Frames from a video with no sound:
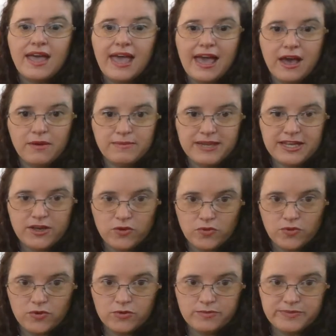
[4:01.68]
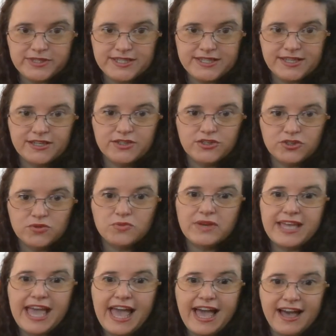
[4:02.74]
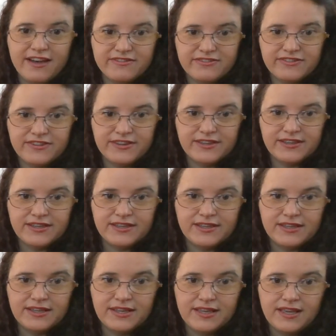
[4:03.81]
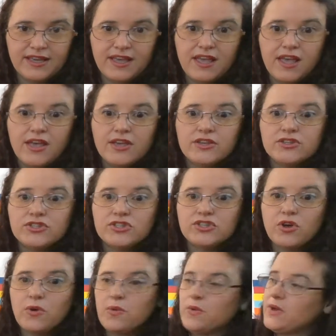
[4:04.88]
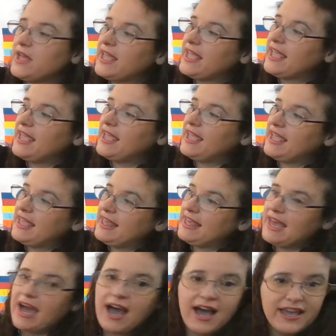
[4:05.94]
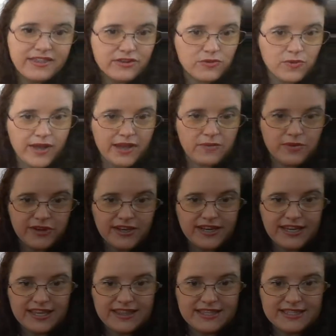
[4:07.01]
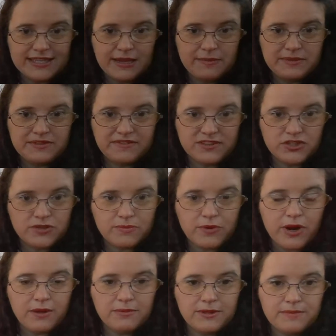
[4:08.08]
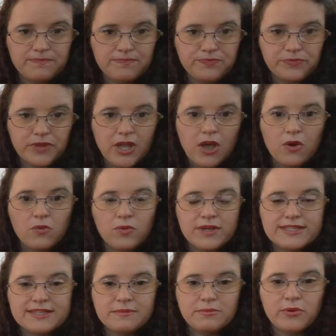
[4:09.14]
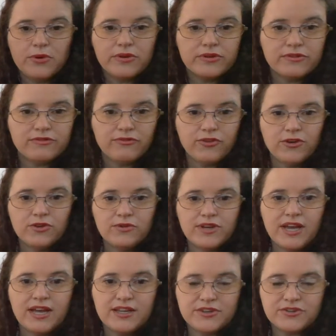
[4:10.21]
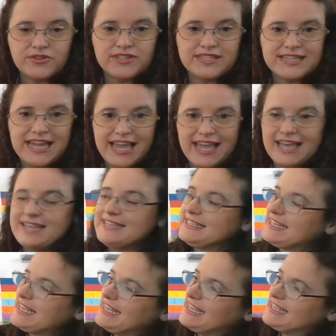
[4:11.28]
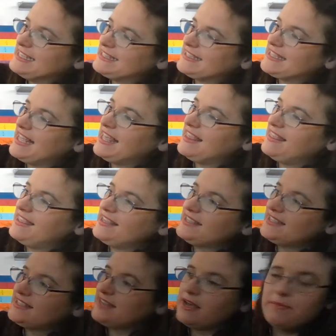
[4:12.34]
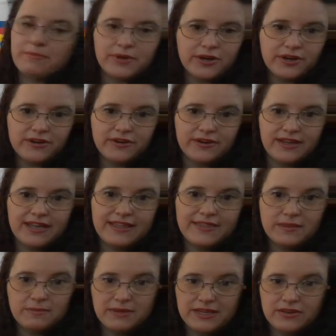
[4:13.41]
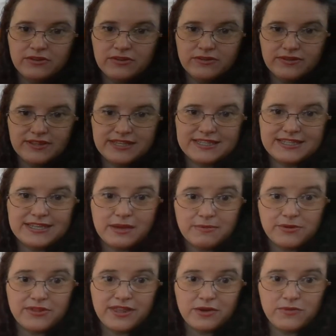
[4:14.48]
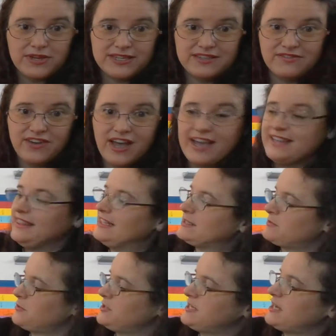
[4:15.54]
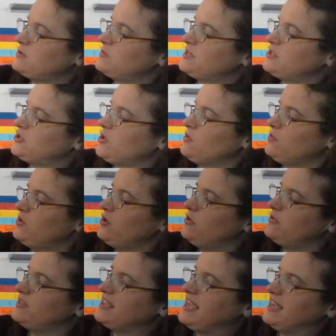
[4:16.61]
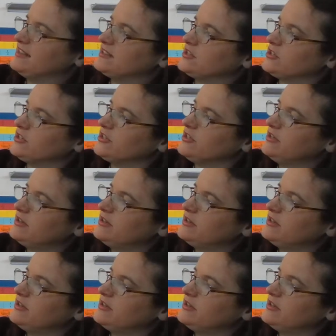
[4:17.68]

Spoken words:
How many groups do we have? So either way, we're going to get the same division problem. What's important for you to understand is this number in the middle, this number that we divide, let's pretend we don't know the answer.